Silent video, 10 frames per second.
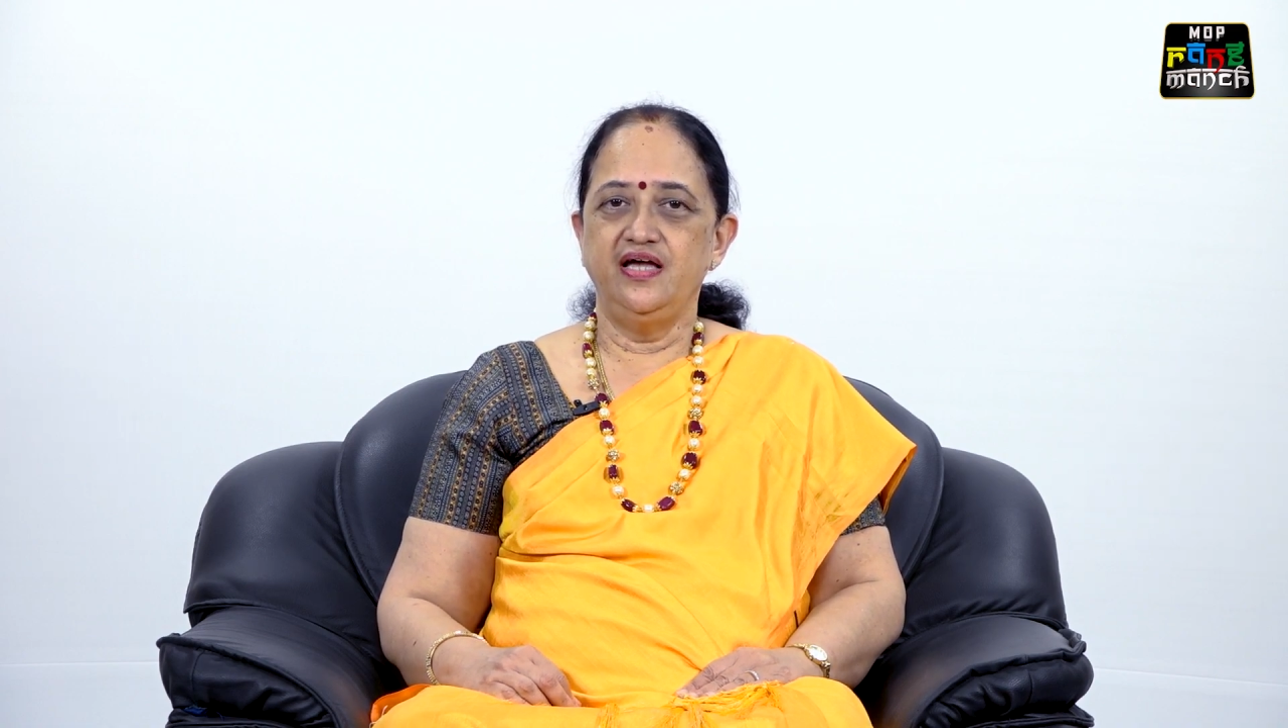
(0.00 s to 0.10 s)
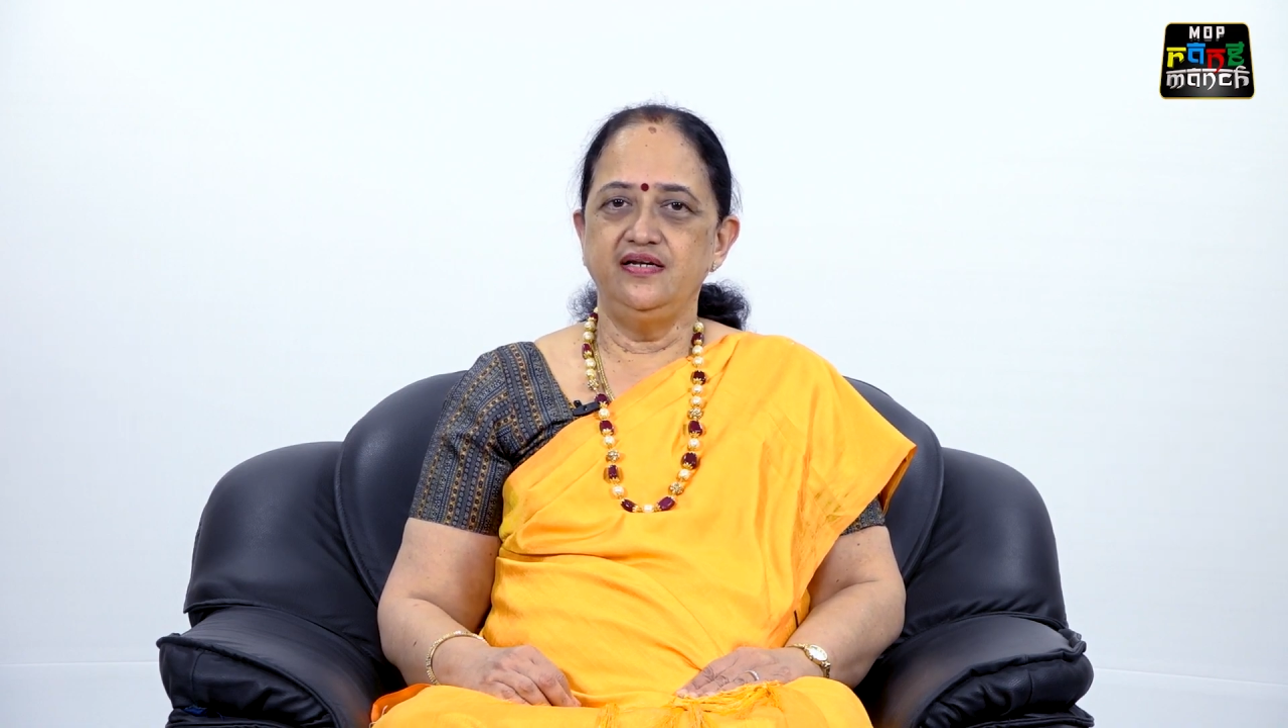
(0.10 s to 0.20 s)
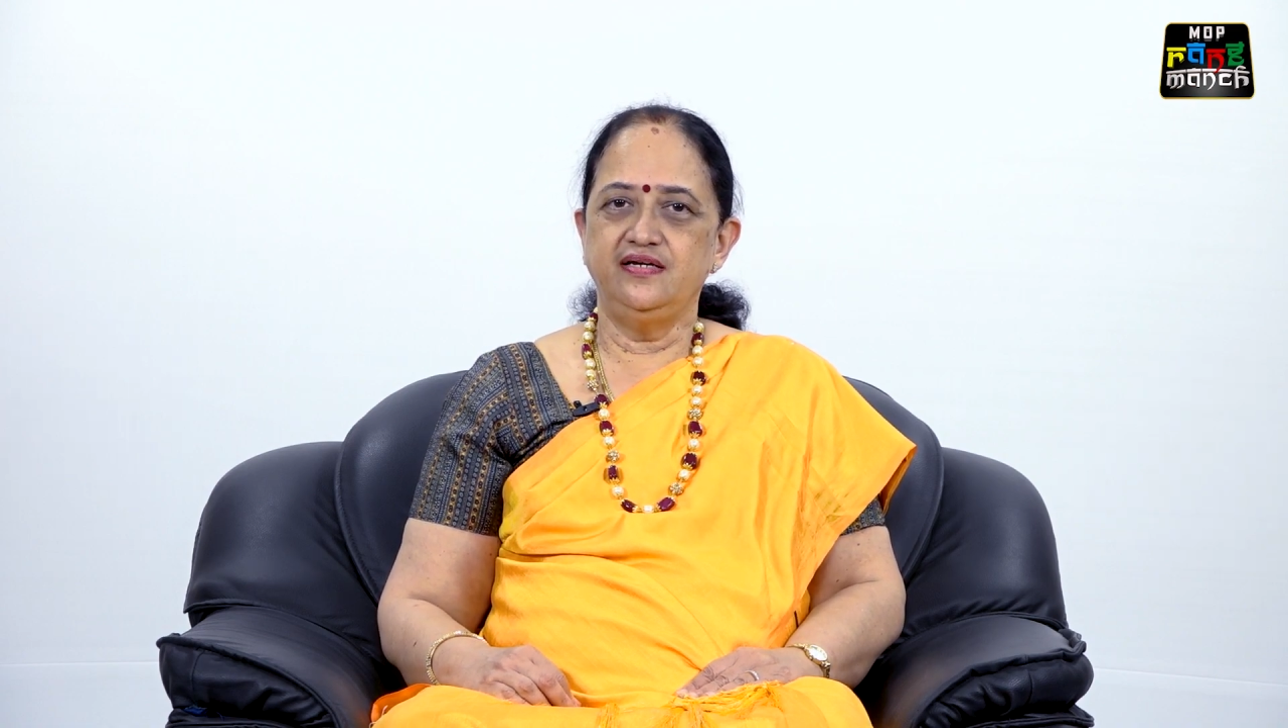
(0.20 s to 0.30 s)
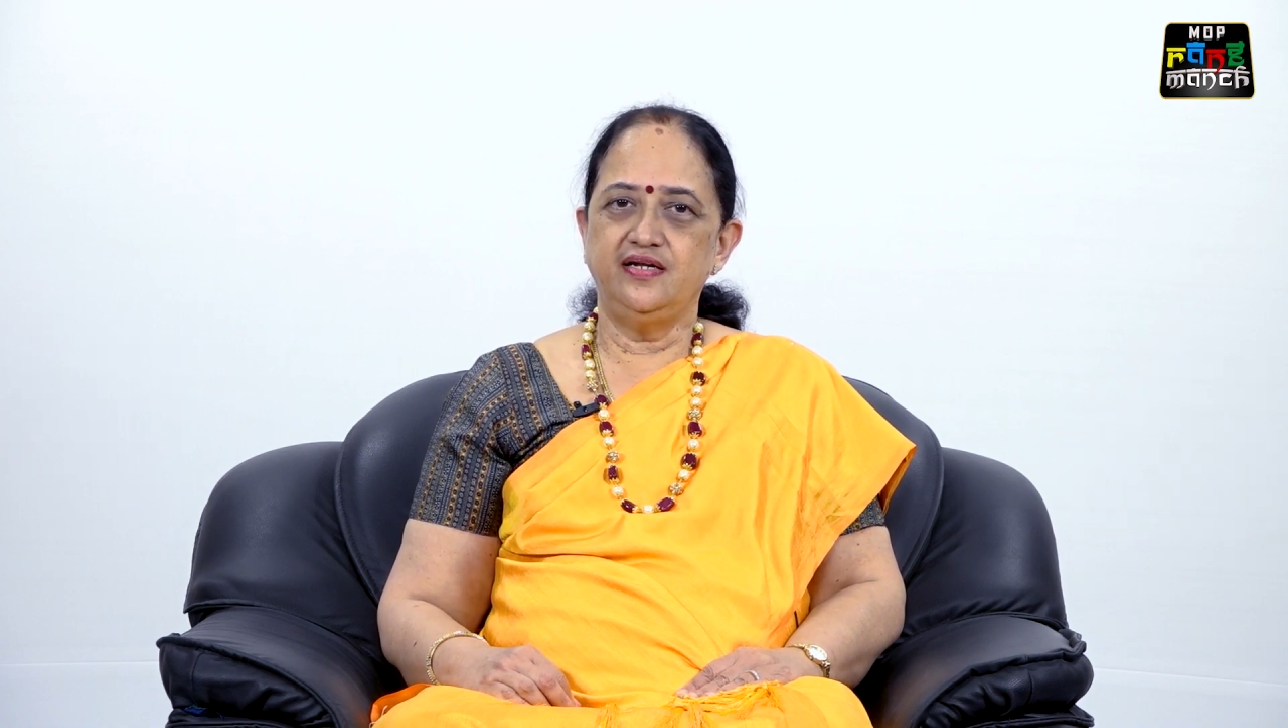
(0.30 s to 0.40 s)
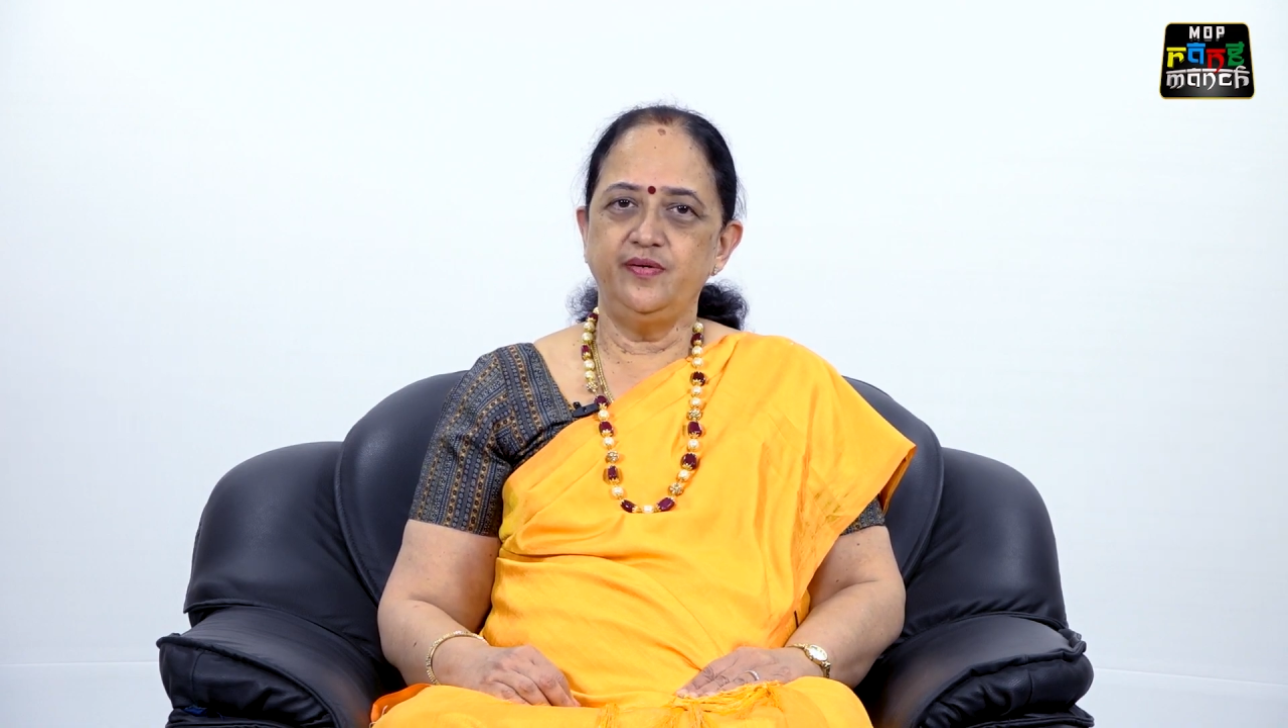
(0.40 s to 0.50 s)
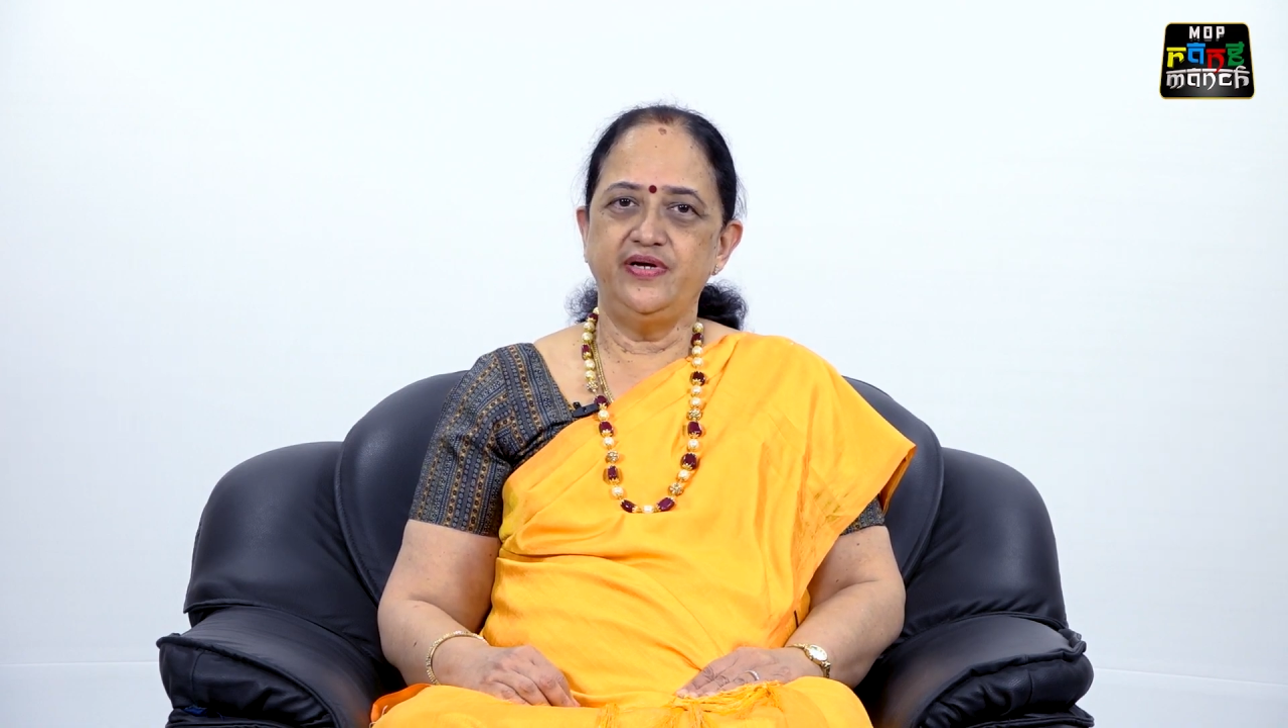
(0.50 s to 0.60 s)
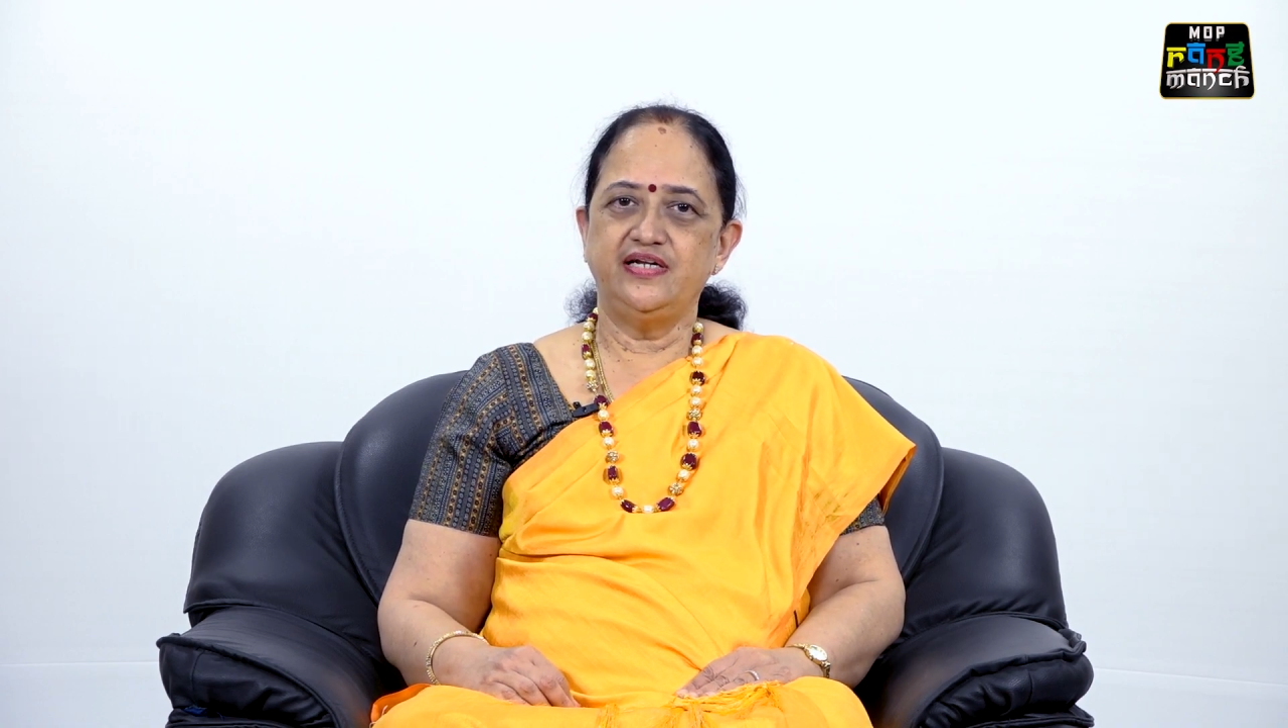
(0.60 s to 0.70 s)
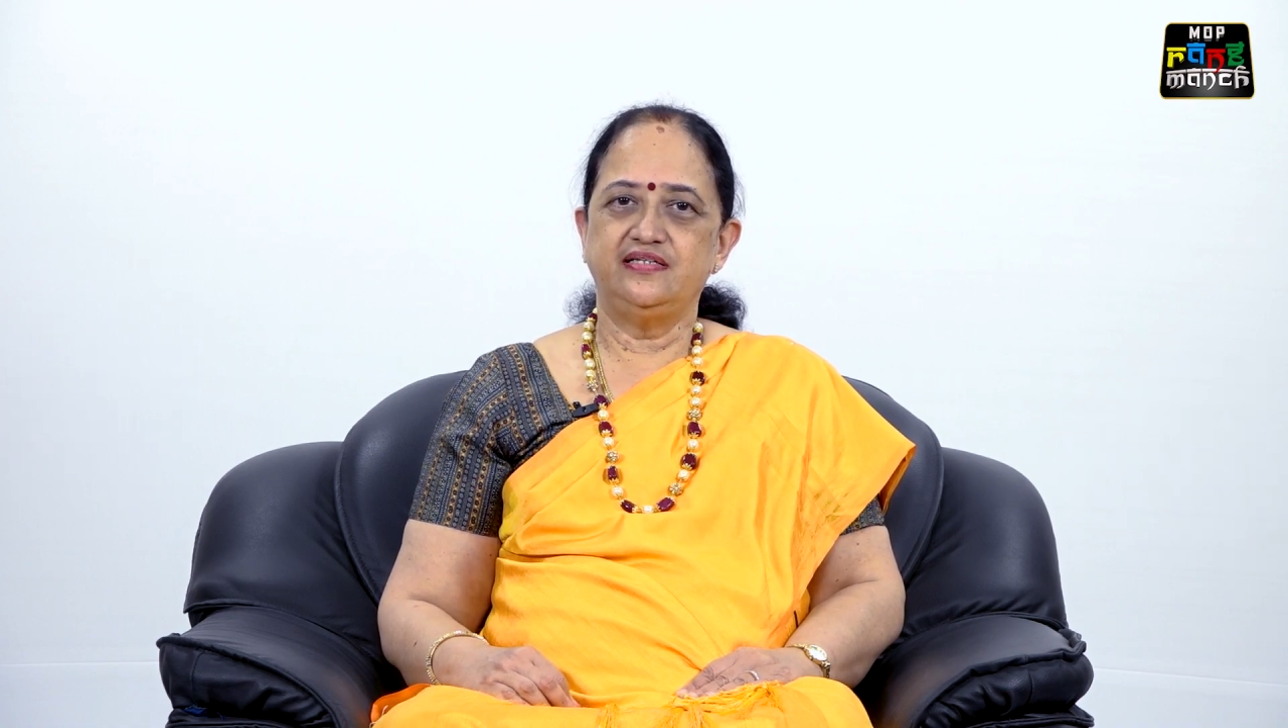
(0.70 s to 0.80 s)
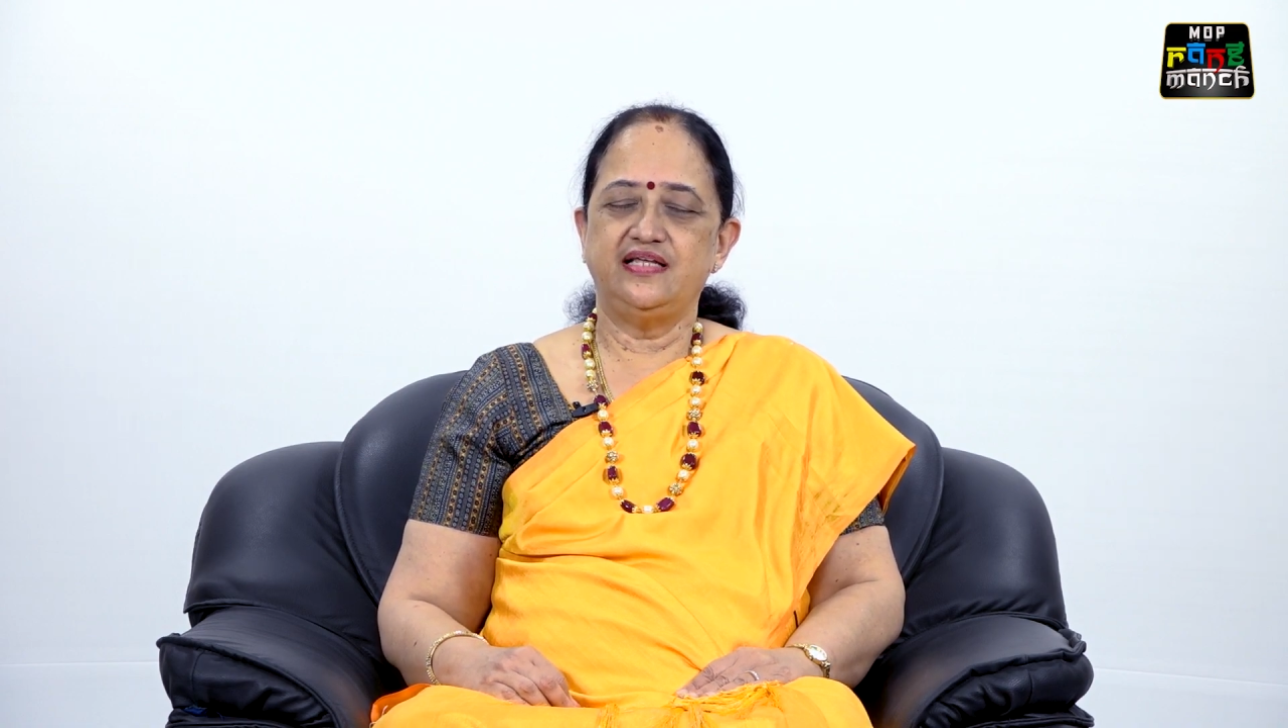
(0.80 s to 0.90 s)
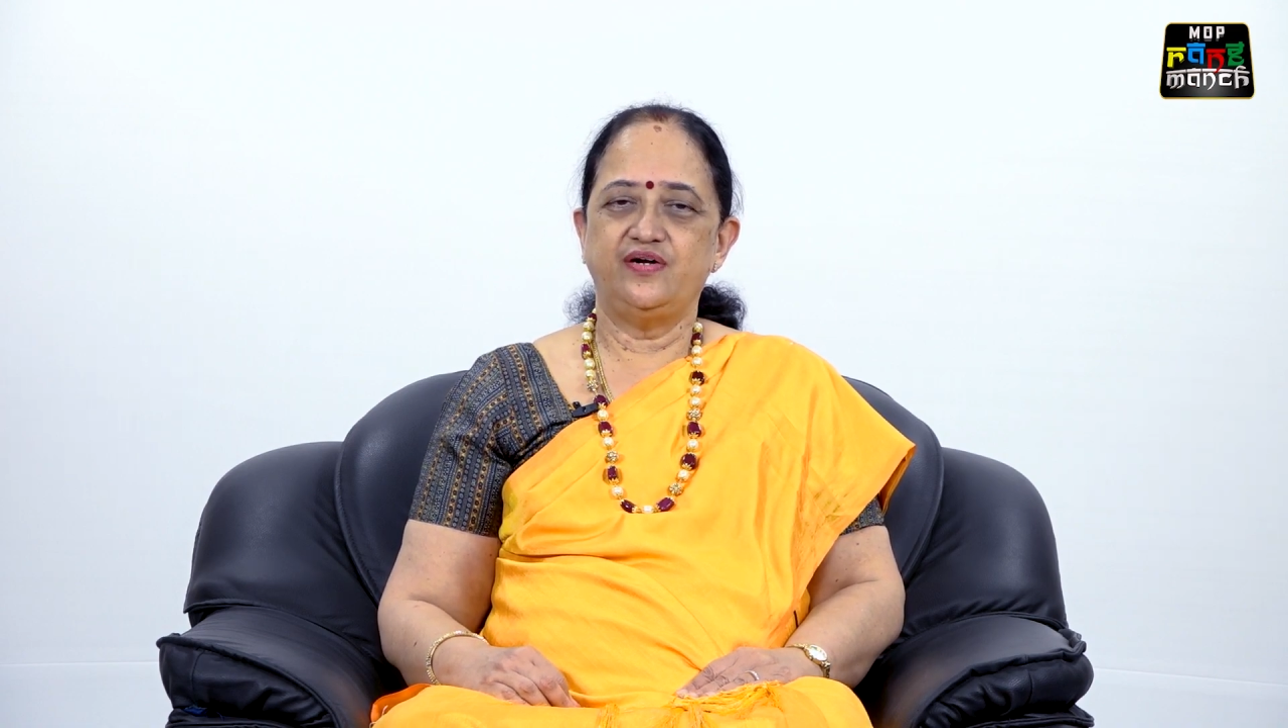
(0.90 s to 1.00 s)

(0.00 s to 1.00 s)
increment